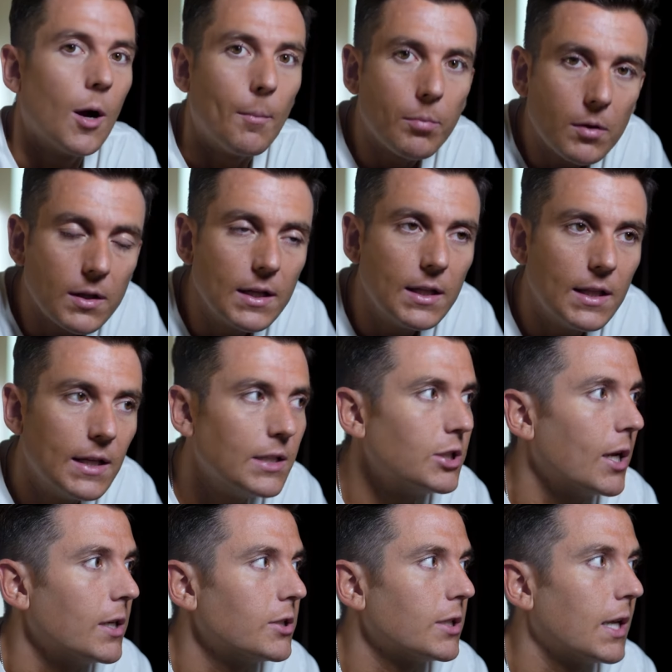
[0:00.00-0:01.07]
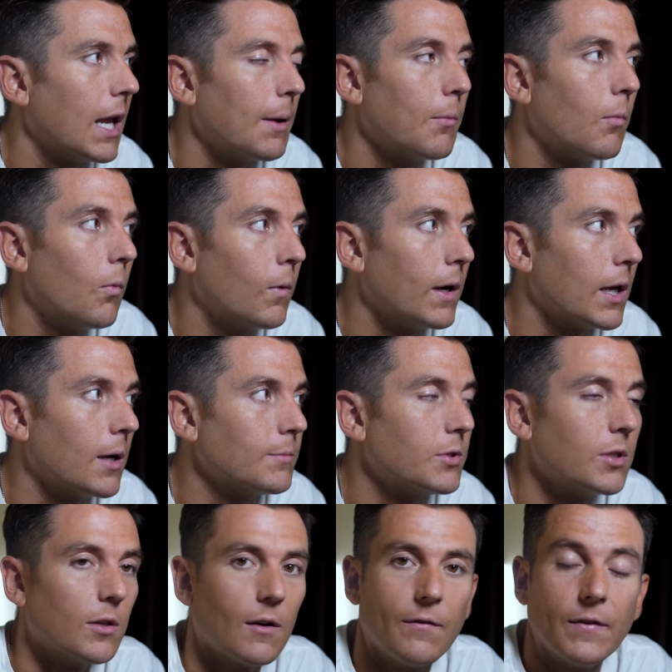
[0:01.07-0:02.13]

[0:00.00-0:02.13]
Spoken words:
completely change the game when it comes to your